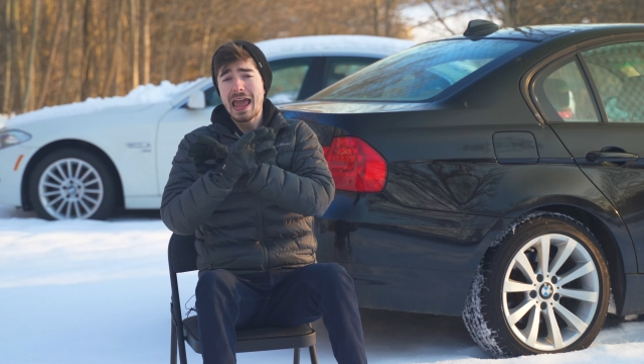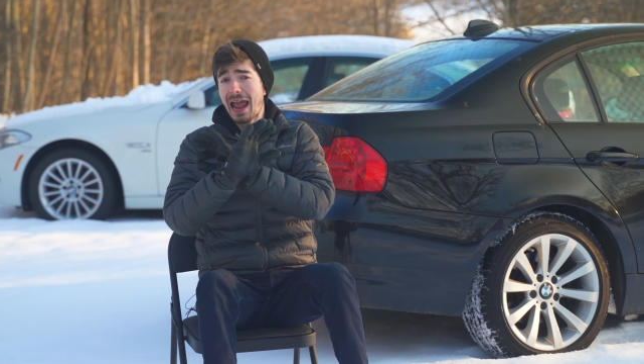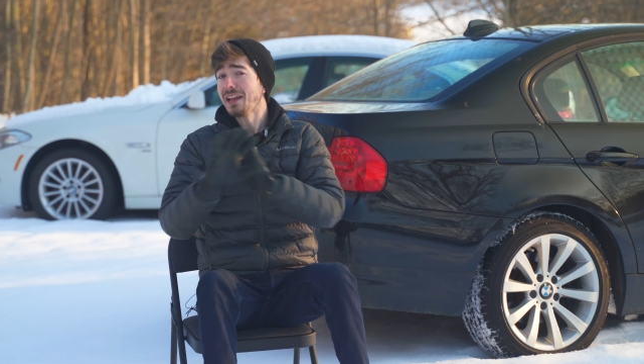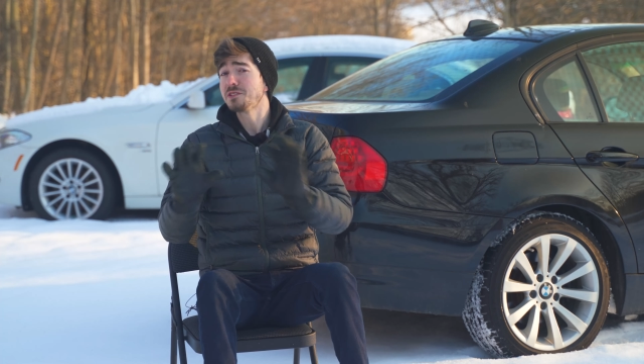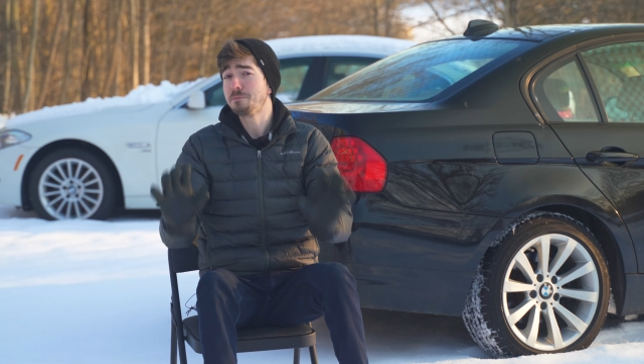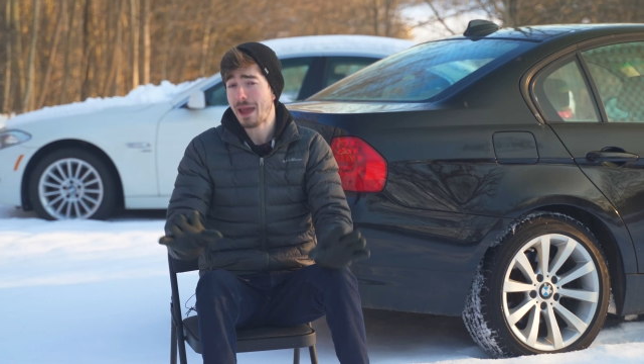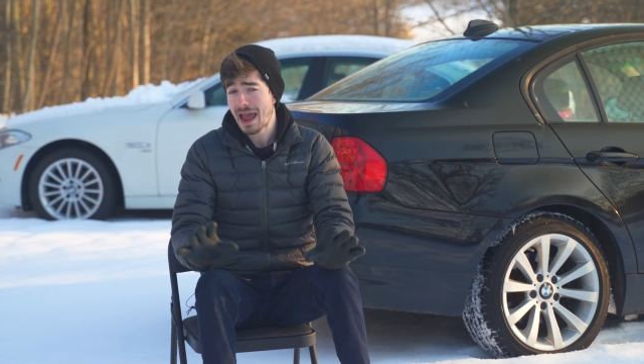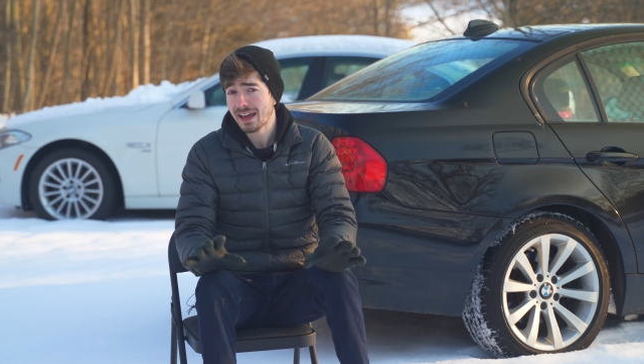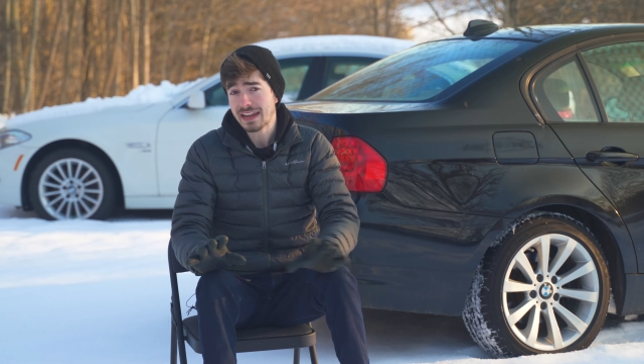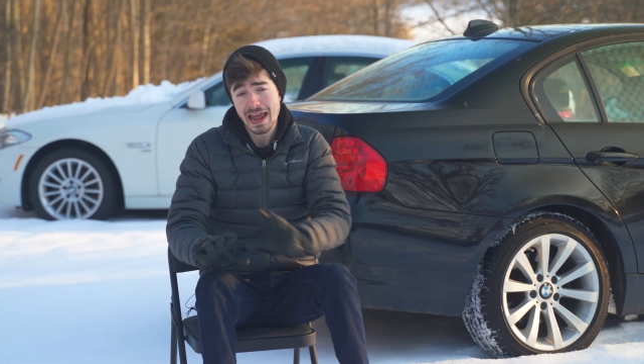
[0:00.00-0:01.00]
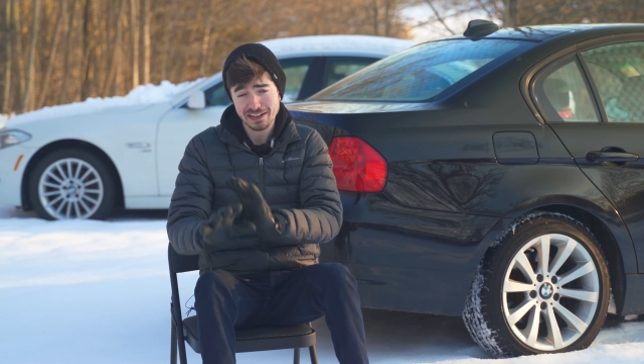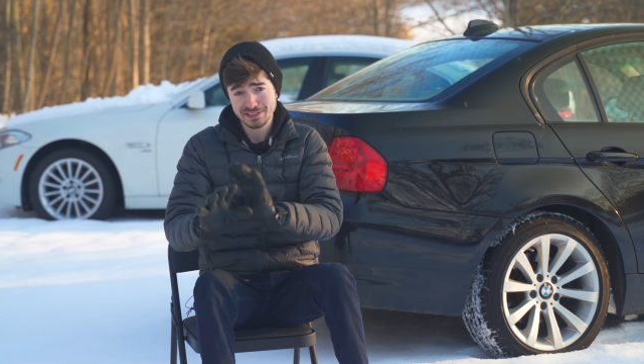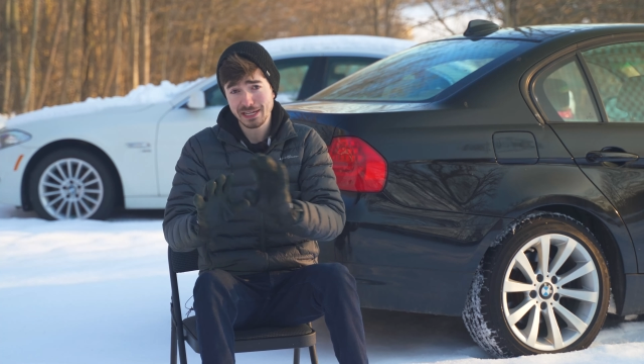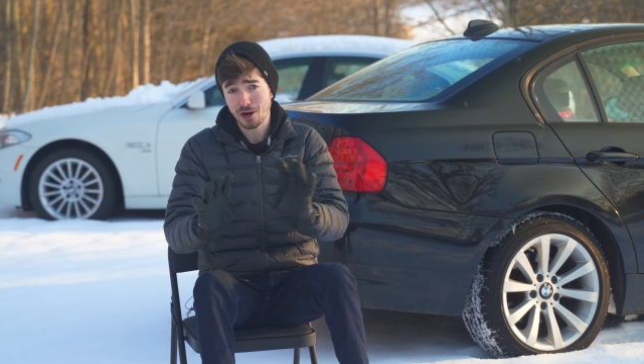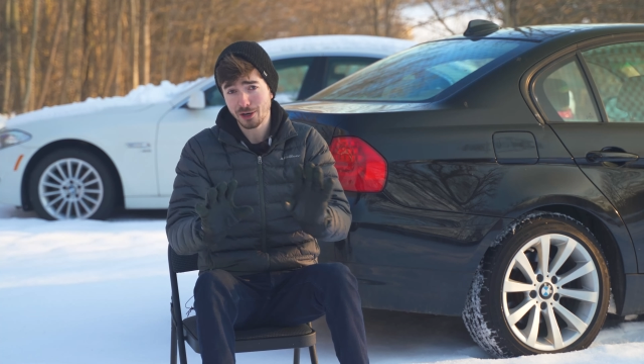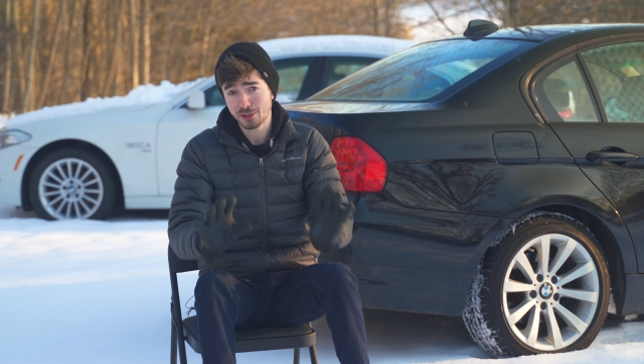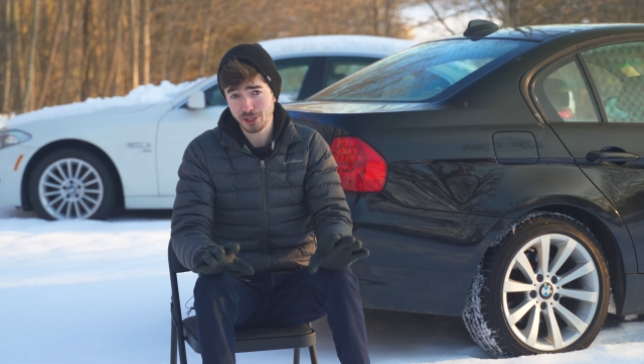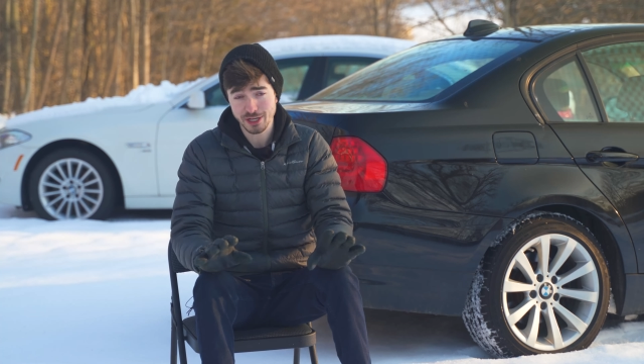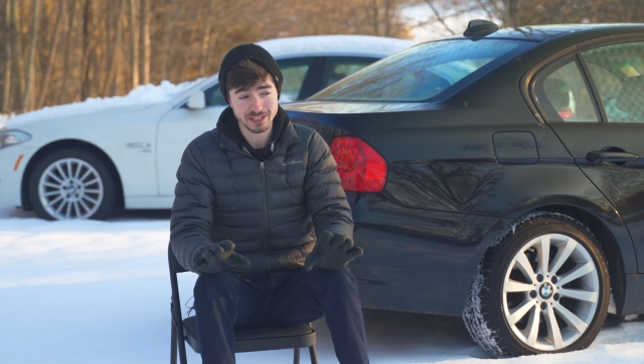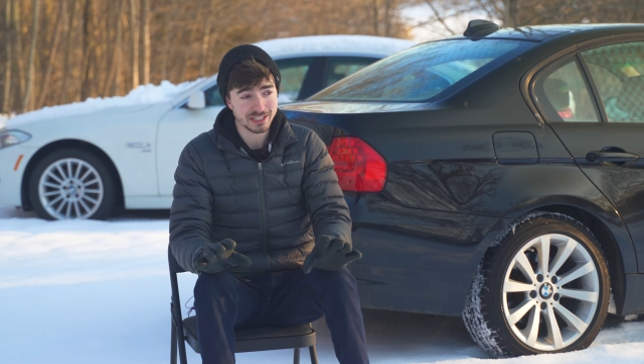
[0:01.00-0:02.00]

as bad as they are good.